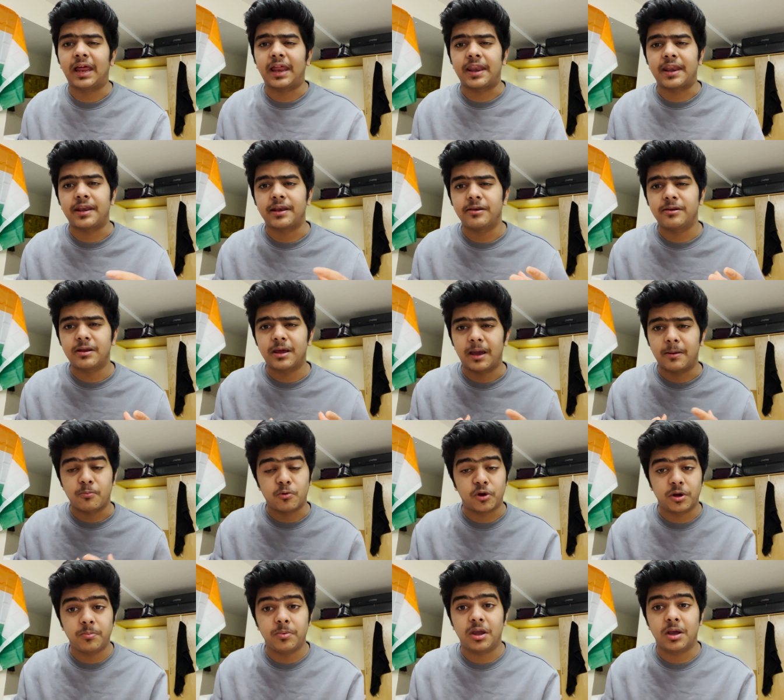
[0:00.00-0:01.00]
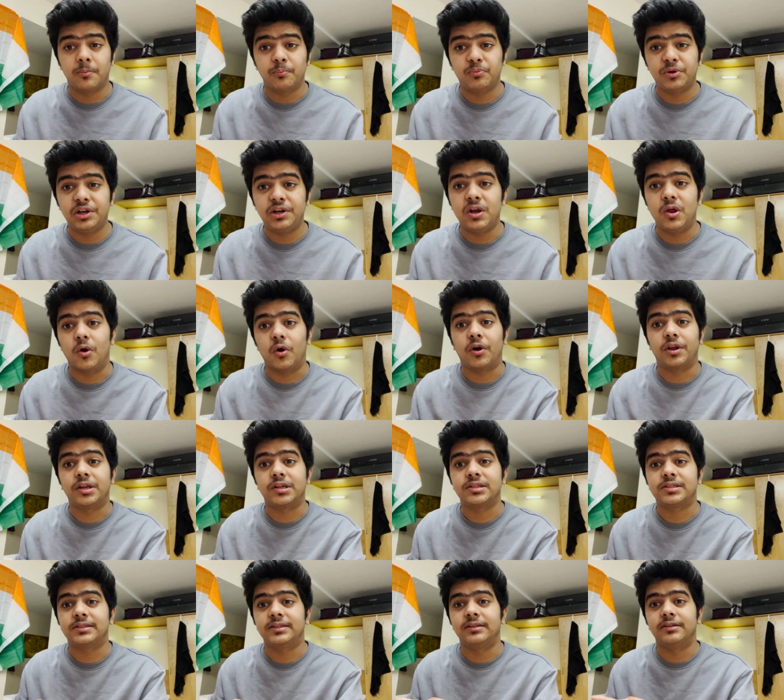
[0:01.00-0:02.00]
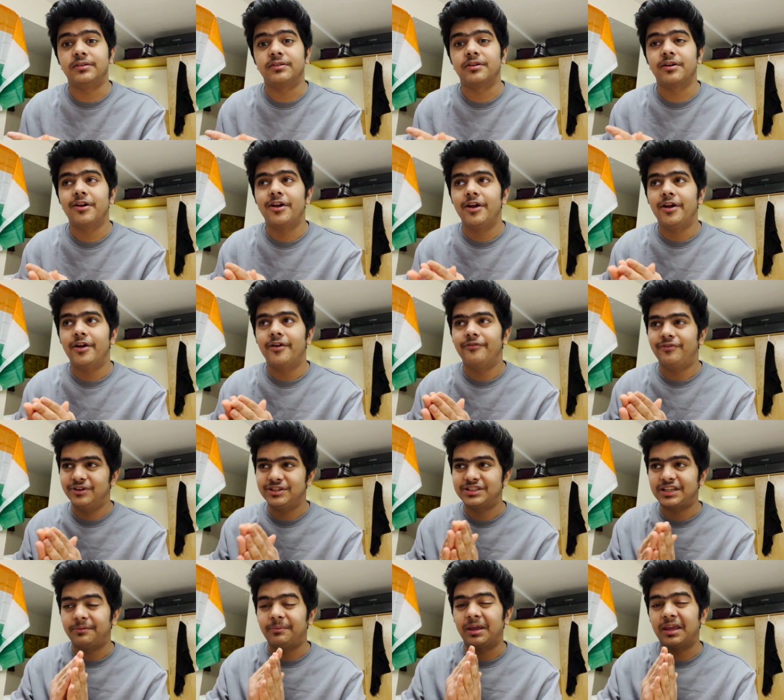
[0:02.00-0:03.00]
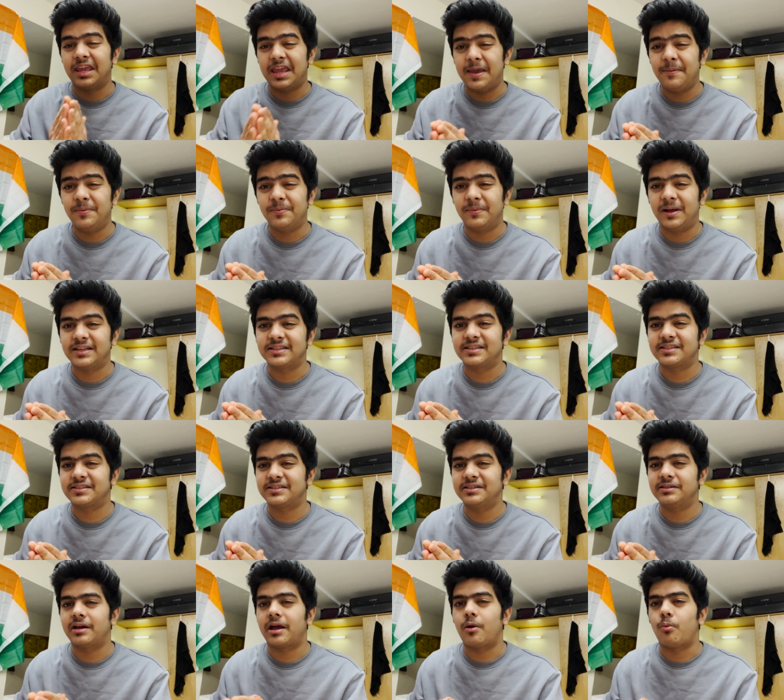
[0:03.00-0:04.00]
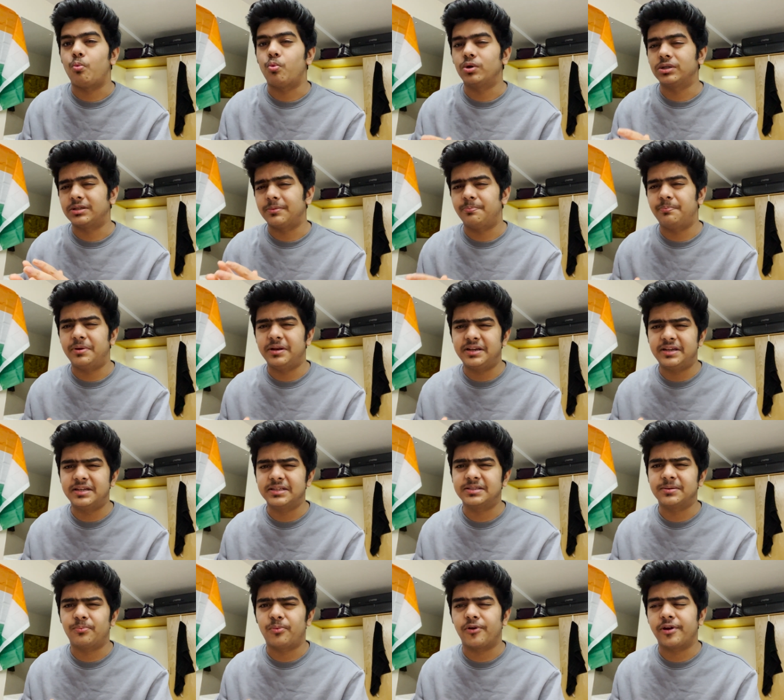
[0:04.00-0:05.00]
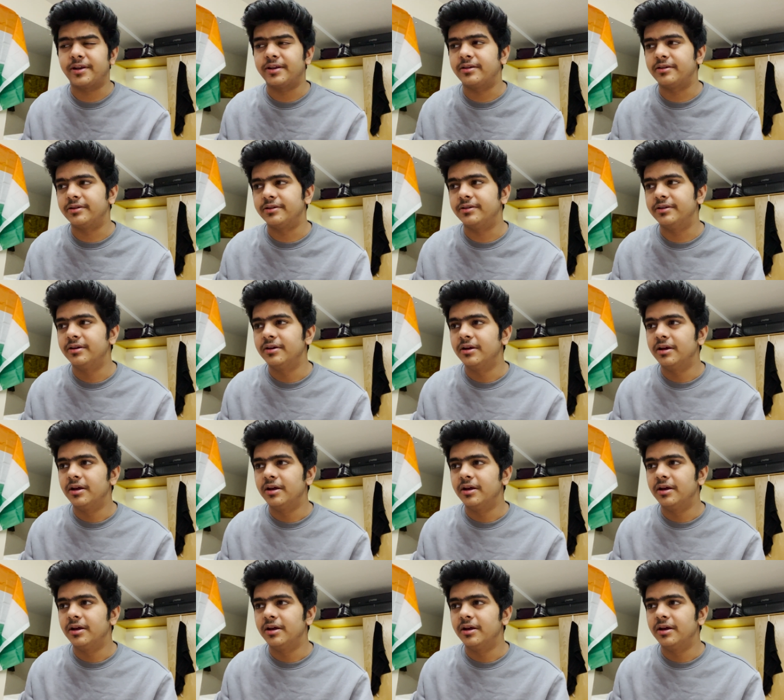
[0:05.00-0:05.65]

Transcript: And I'm going to be completely honest, the first time I came in Manchester, I was a bit disappointed.